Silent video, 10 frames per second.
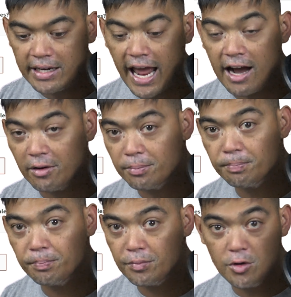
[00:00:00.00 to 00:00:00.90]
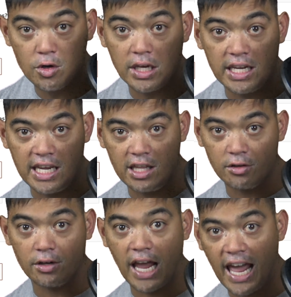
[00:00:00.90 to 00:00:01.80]
Now, you can
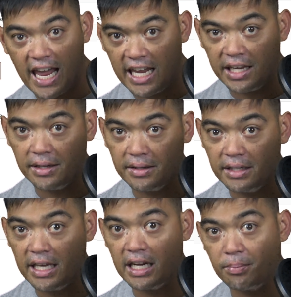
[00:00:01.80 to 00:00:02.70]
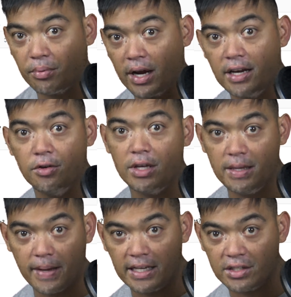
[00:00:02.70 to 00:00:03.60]
either A, get a brand new
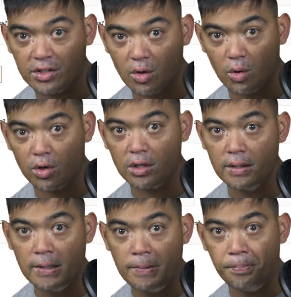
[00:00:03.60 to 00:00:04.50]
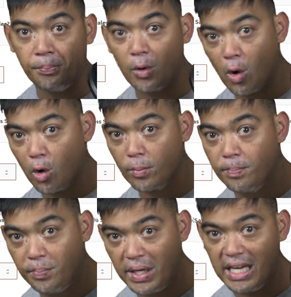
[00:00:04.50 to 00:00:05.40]
eBay store,
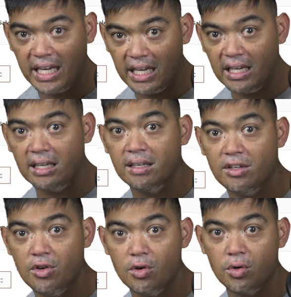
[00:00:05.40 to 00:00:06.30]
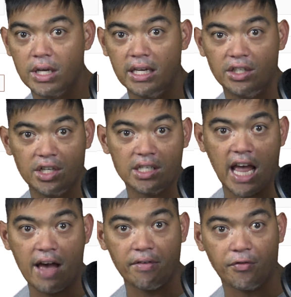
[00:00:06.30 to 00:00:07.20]
or B, you can just
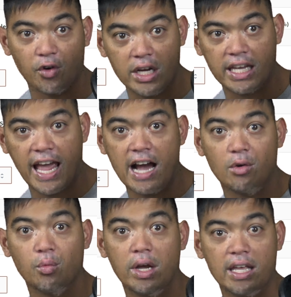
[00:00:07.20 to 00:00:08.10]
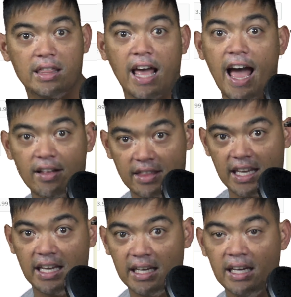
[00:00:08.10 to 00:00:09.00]
have a free account without
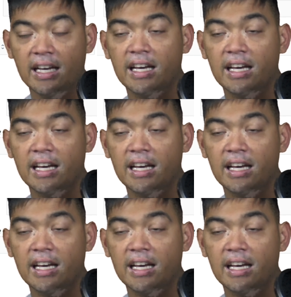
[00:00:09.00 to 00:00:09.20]
the